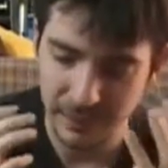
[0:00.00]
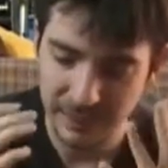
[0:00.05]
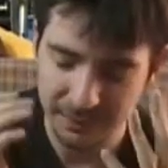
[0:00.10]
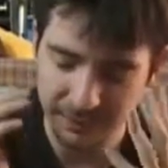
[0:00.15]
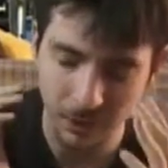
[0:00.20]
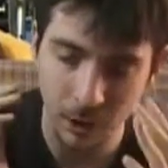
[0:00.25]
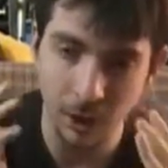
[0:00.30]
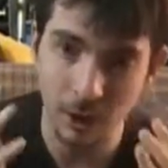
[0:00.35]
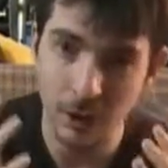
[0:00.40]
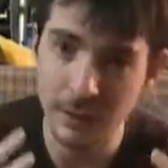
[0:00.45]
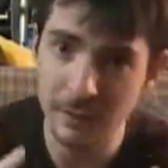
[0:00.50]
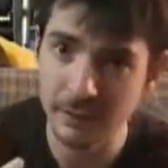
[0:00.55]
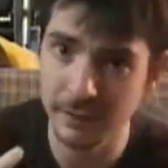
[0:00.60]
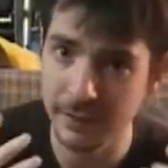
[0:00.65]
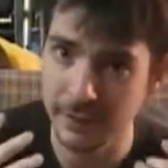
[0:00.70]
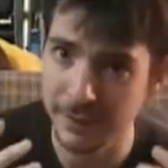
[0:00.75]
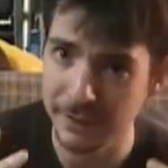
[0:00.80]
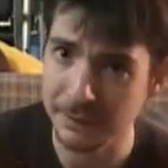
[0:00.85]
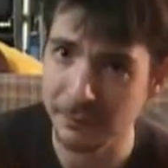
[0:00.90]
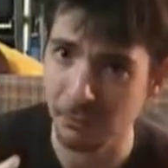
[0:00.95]
as hard as
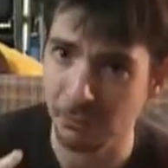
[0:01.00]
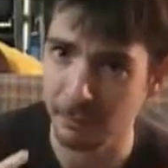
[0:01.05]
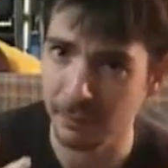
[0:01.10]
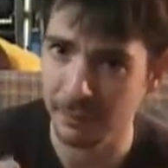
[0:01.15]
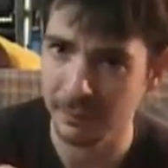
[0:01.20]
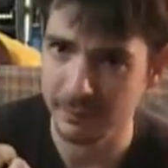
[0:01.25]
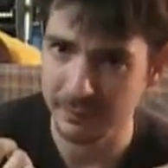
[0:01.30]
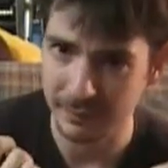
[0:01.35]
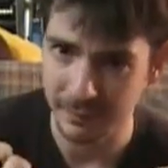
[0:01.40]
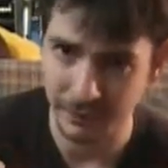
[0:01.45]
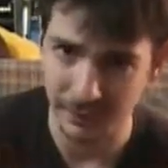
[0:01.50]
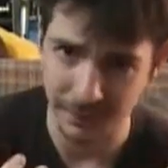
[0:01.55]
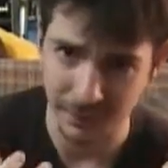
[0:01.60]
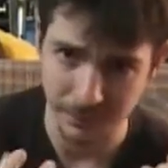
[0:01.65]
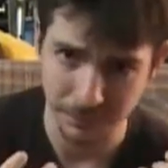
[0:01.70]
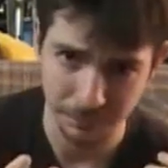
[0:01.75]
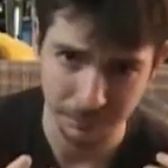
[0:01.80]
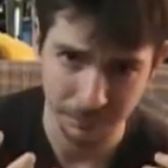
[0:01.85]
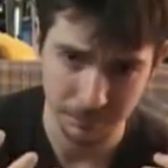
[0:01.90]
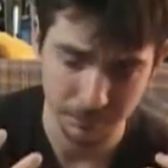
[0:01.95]
it is for me to say,
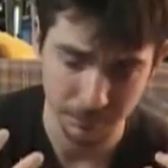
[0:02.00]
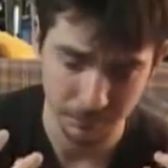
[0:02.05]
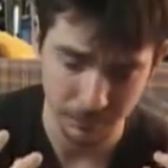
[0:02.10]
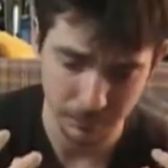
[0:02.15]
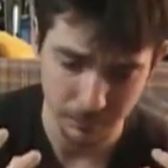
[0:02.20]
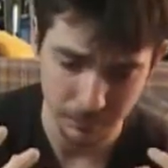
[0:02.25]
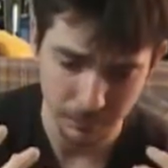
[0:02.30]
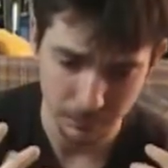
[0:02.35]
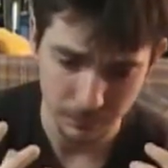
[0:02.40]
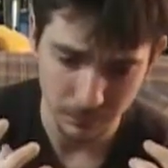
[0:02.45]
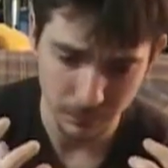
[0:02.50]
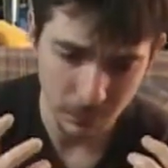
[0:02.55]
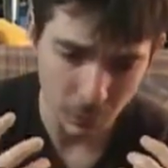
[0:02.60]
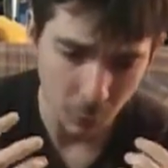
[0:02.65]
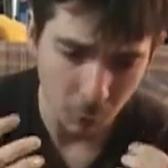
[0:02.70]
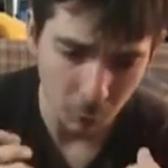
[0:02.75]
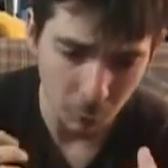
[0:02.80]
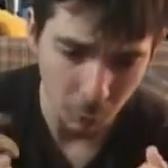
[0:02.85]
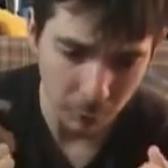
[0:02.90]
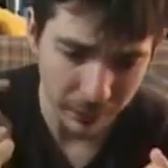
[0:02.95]

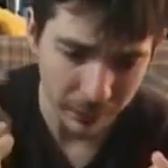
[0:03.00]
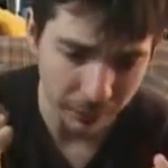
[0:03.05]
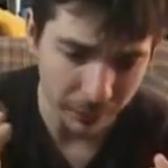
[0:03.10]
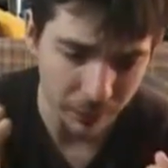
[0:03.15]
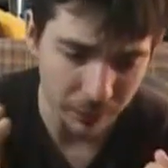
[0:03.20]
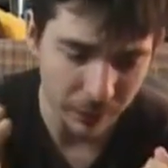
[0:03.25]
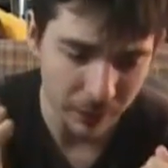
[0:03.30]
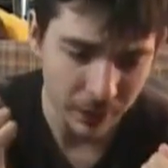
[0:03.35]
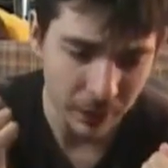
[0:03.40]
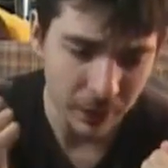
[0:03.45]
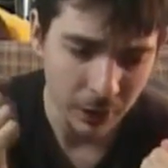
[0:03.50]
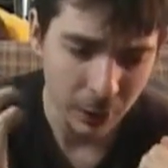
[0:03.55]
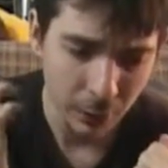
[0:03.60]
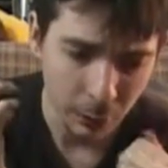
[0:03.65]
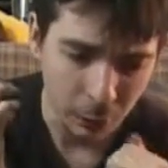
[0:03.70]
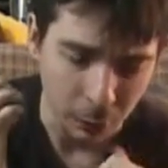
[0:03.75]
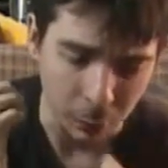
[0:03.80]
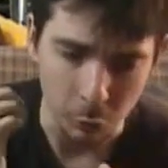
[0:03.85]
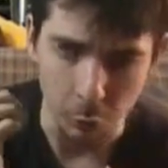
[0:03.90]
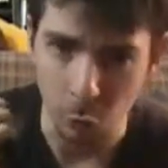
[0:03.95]
with
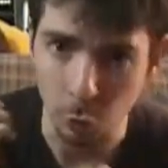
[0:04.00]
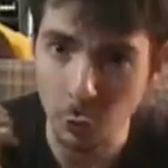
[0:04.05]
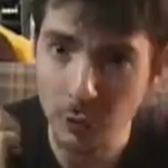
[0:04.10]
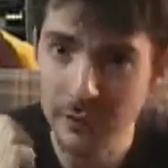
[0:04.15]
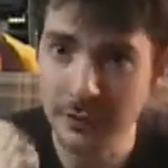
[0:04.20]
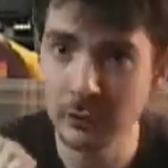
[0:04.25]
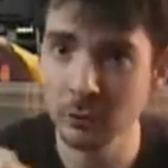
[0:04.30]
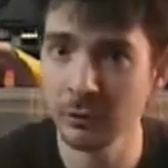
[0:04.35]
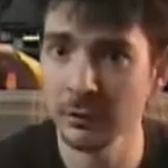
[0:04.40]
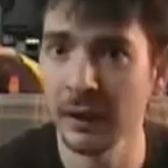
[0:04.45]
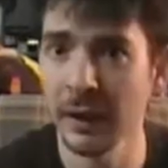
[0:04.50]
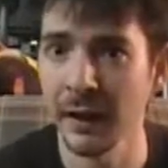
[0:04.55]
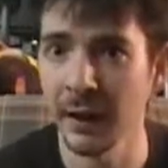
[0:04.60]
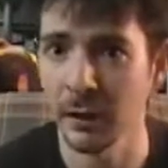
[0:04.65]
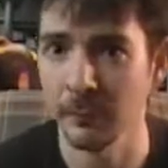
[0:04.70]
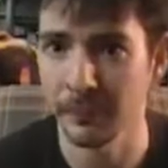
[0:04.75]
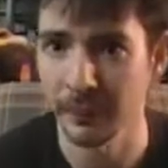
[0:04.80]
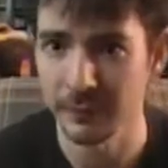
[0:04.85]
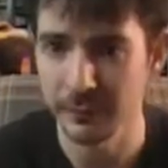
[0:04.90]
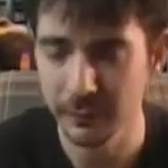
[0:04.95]
Lucas's
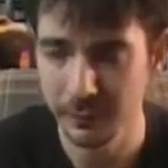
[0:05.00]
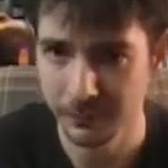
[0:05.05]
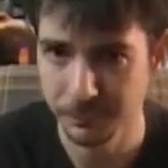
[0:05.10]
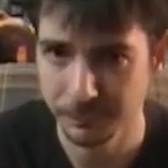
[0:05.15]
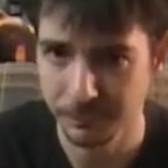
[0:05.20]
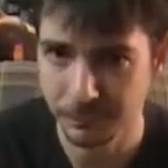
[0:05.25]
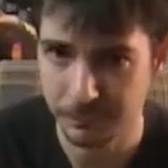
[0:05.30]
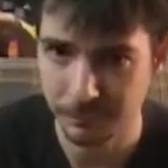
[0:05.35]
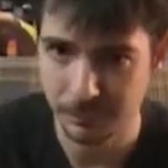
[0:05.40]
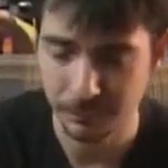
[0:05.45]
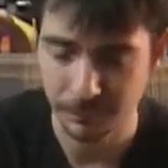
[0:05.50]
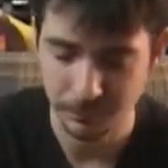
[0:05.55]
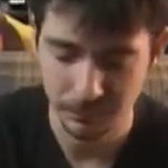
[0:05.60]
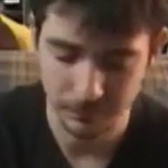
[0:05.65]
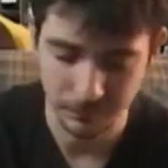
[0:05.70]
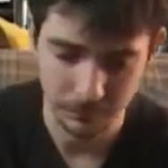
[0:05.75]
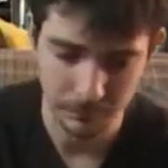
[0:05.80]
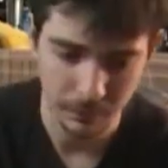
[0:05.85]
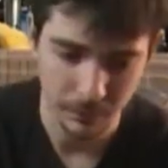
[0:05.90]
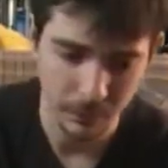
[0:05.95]
retirement
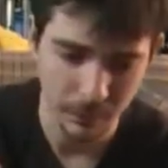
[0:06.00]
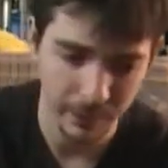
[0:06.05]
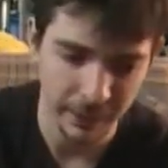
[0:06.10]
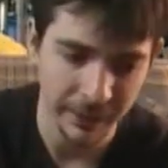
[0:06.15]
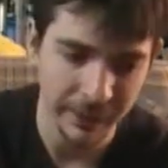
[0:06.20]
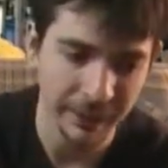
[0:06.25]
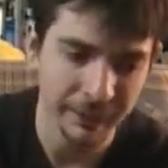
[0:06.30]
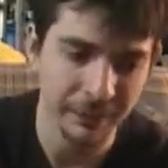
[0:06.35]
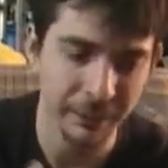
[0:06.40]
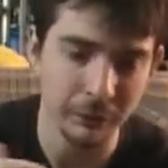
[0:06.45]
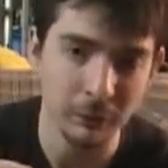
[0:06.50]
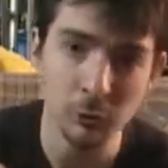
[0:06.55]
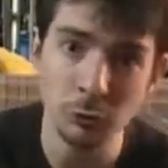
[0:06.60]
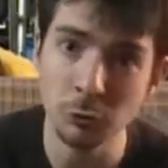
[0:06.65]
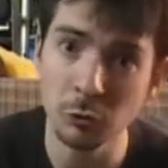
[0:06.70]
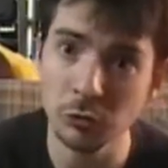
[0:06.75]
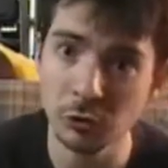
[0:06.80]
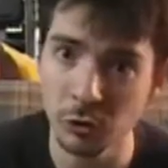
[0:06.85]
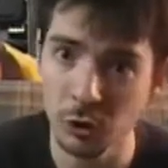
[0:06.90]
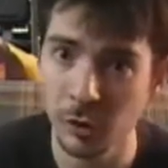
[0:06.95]
and the
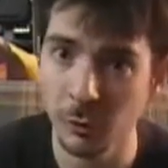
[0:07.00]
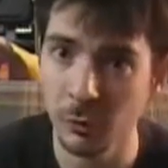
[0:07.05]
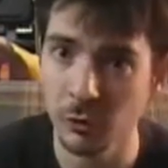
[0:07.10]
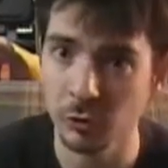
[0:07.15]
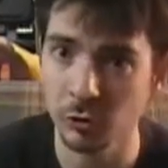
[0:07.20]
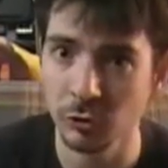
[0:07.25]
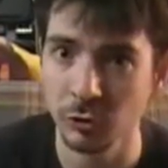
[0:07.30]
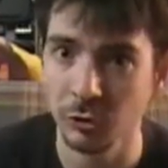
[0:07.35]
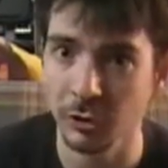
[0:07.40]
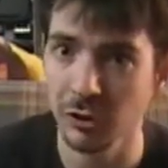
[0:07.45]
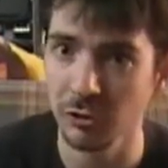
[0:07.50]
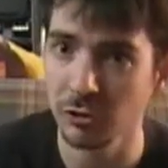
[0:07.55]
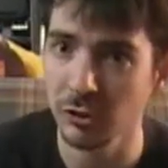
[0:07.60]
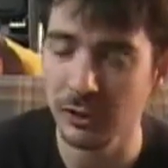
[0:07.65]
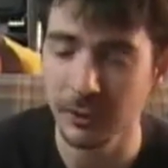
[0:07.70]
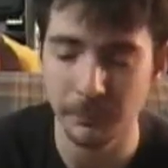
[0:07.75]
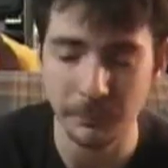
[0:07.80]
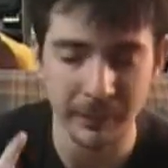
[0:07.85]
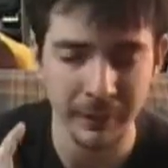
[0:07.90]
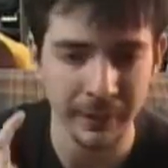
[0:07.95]
original Star Wars
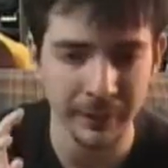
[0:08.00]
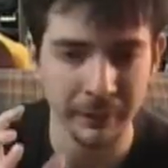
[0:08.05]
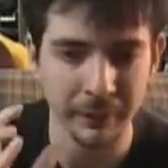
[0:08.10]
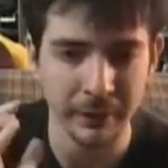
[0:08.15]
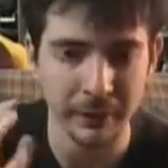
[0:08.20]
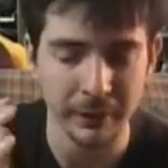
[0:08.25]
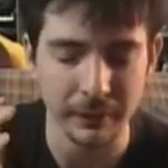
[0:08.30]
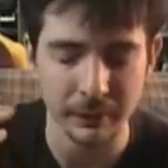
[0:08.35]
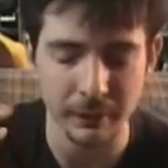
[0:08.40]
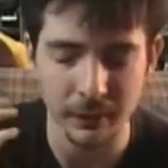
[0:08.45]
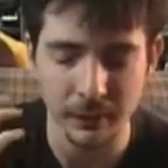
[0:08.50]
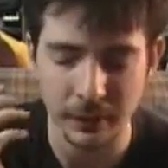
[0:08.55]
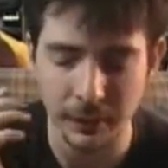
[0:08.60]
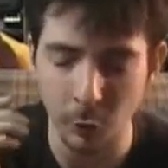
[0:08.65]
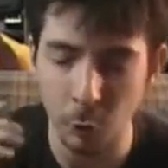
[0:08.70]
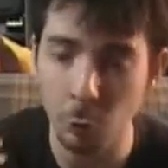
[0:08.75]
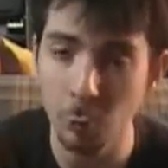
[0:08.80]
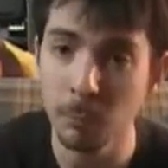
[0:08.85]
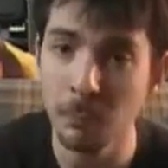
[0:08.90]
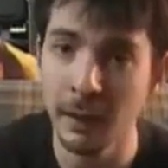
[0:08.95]
trilogy being the
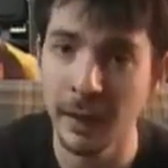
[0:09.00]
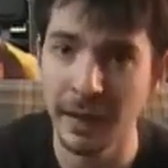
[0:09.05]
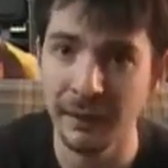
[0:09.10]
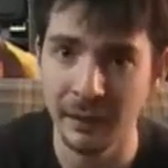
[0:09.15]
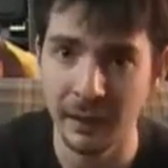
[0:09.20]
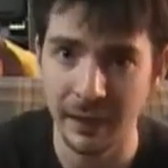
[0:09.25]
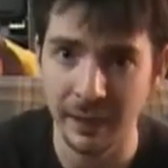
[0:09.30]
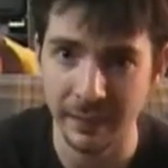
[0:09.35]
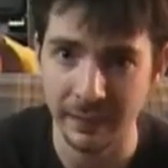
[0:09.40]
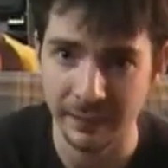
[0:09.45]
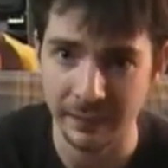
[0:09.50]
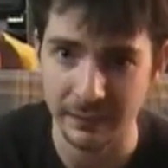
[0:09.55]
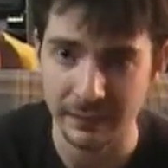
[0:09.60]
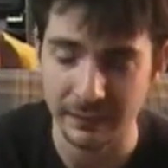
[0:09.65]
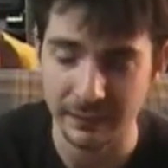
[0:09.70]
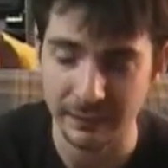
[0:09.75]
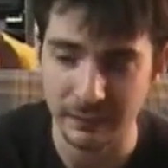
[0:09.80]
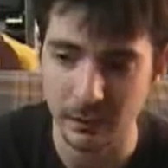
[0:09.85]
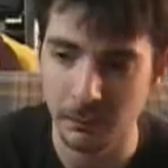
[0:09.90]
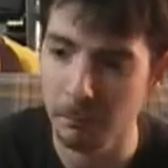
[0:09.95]
gold mine that it
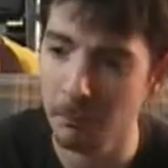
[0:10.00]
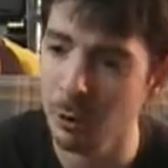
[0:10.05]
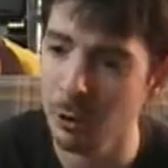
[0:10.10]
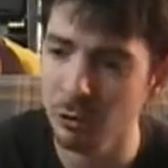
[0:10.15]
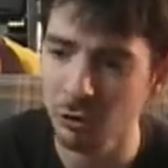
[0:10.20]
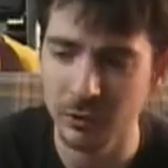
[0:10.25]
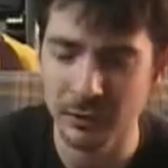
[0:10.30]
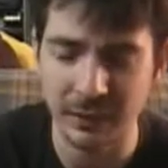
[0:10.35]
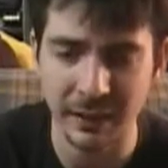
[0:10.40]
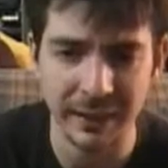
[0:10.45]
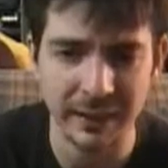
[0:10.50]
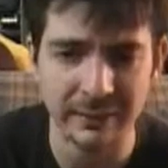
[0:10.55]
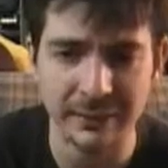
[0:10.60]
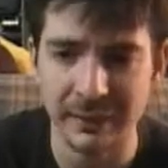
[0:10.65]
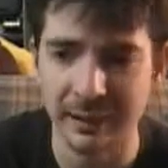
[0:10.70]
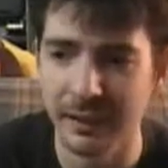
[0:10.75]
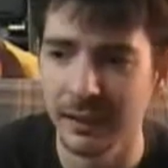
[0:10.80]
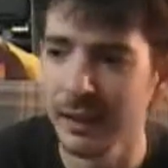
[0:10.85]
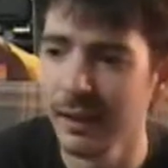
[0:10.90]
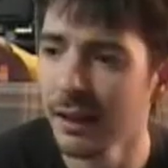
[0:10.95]
is, the
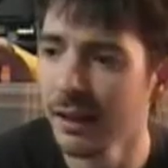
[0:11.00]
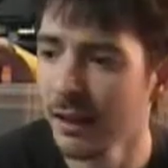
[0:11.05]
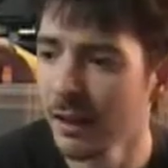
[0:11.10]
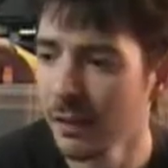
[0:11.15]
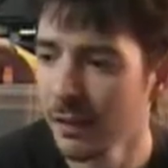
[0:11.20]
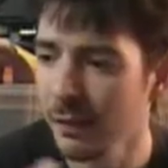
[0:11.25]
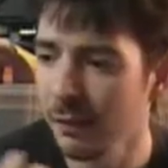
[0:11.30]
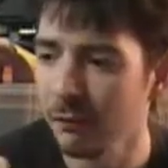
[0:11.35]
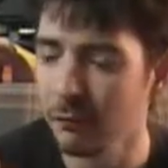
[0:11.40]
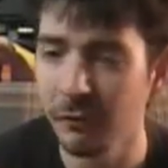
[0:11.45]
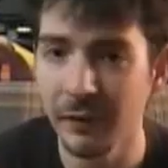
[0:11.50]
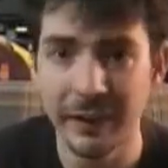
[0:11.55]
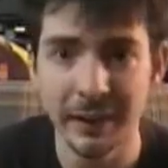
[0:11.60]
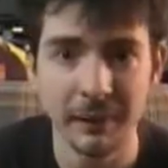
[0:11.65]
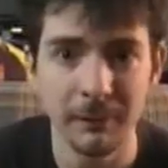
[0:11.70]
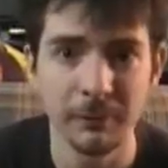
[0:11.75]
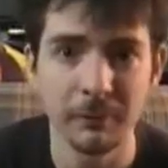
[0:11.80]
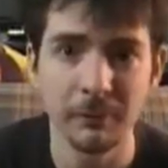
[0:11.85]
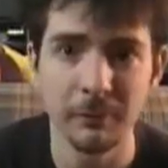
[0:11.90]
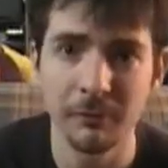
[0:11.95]
merchandising, the
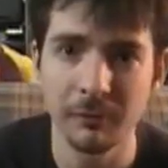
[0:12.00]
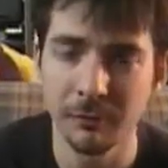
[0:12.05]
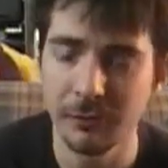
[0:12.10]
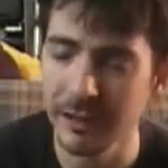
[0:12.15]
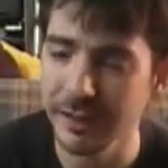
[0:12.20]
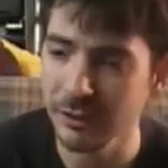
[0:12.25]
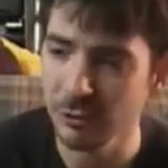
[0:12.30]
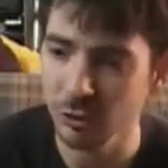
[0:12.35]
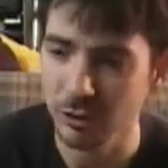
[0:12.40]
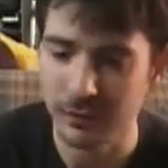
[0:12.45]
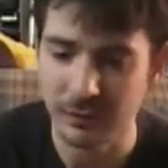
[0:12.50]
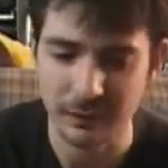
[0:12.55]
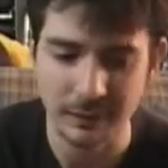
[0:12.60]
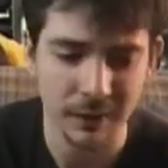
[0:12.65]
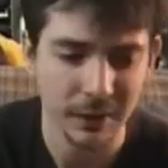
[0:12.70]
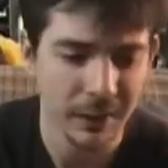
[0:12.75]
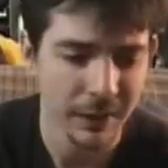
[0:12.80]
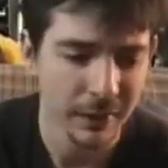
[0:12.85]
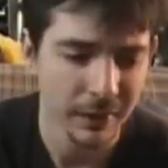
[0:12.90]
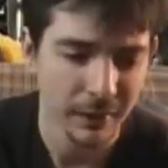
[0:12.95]
fan fiction,
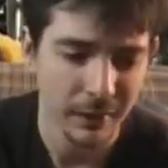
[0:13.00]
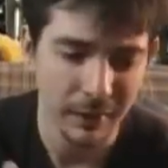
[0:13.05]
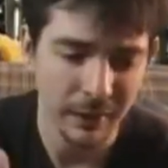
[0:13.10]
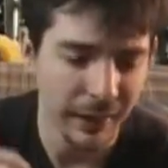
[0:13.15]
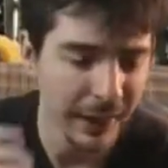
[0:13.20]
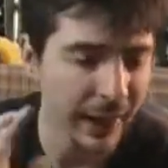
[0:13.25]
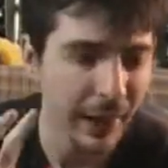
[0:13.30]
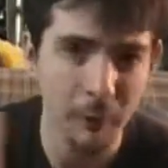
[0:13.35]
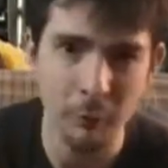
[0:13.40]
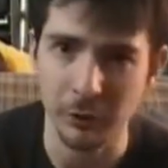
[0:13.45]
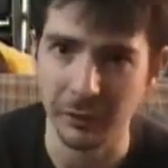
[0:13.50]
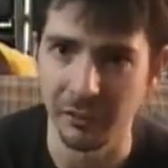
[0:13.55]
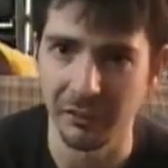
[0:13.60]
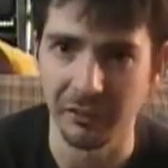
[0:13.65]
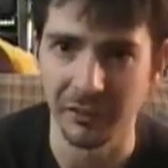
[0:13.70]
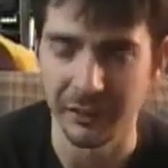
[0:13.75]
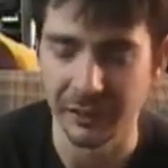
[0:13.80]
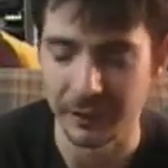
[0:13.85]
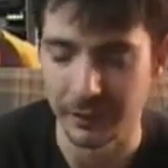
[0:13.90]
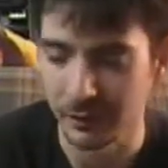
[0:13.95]

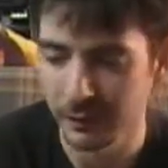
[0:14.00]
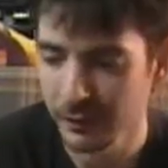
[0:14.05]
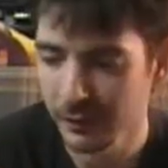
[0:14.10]
everything